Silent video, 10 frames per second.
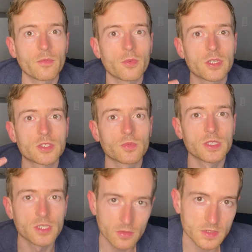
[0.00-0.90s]
which
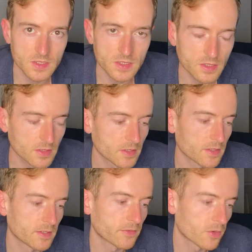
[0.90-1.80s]
we don't see,
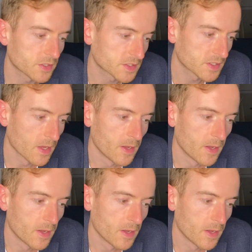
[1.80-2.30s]
of course.